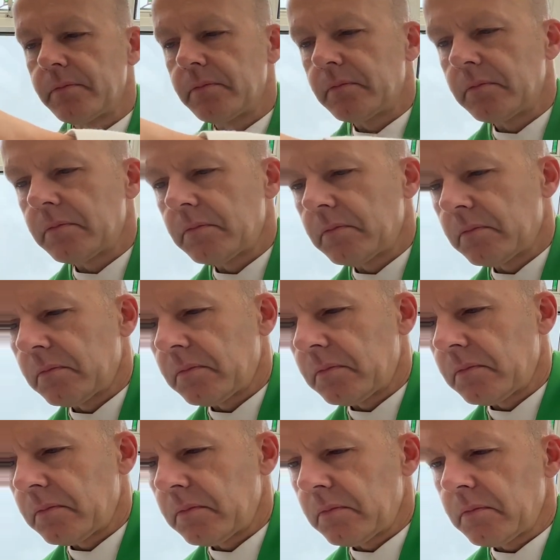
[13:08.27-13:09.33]

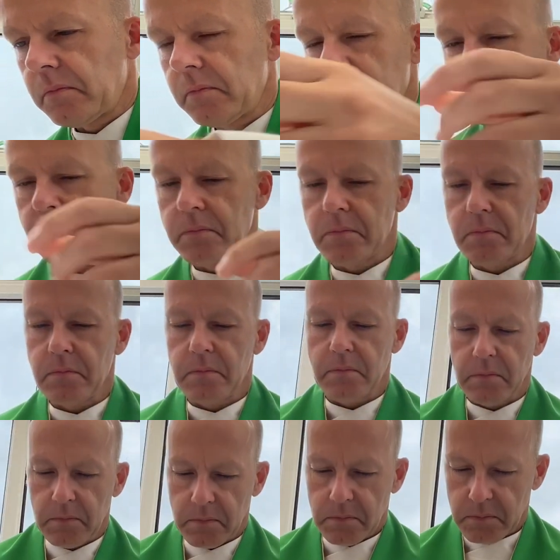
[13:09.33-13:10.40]

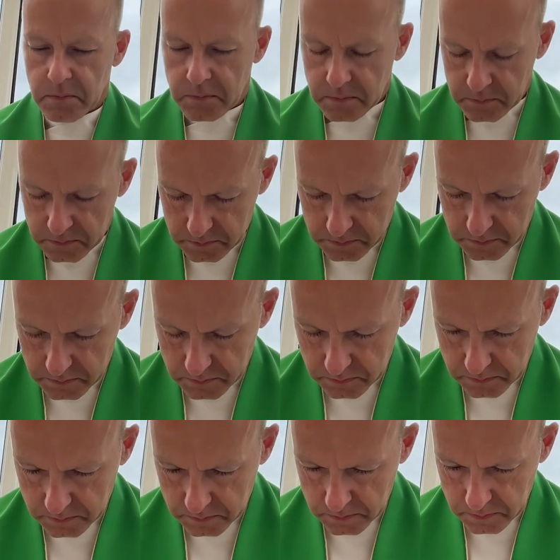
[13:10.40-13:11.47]
Nobody speaks.